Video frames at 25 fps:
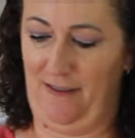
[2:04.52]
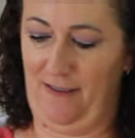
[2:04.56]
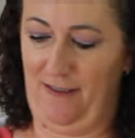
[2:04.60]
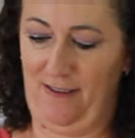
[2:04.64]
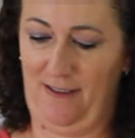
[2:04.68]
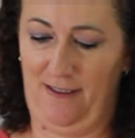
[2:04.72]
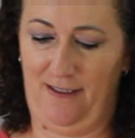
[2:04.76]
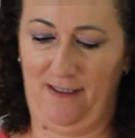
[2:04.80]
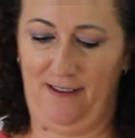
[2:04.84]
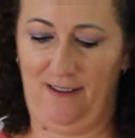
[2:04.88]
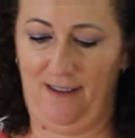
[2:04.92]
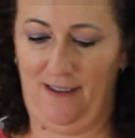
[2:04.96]

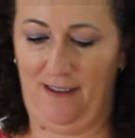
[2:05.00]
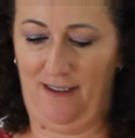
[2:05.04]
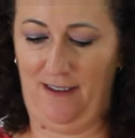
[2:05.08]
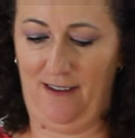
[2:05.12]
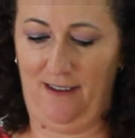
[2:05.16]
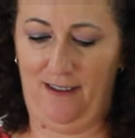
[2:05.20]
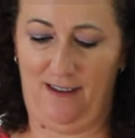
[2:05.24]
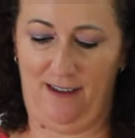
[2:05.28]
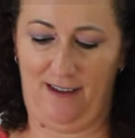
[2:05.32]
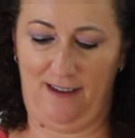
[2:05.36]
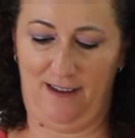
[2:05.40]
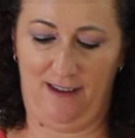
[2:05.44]

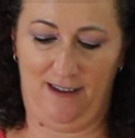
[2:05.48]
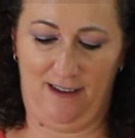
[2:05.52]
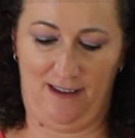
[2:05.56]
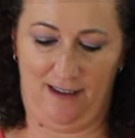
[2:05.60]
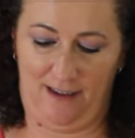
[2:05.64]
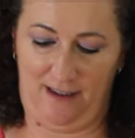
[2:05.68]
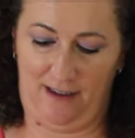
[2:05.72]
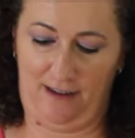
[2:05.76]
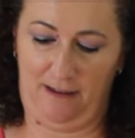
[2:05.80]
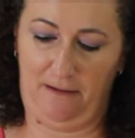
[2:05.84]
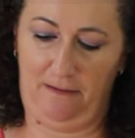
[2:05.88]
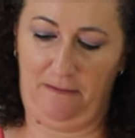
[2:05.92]

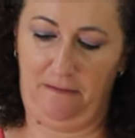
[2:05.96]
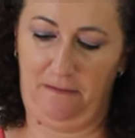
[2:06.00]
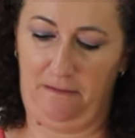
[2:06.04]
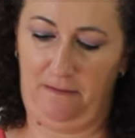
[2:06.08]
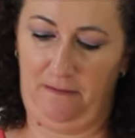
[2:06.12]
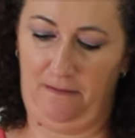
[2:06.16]
Nobody speaks.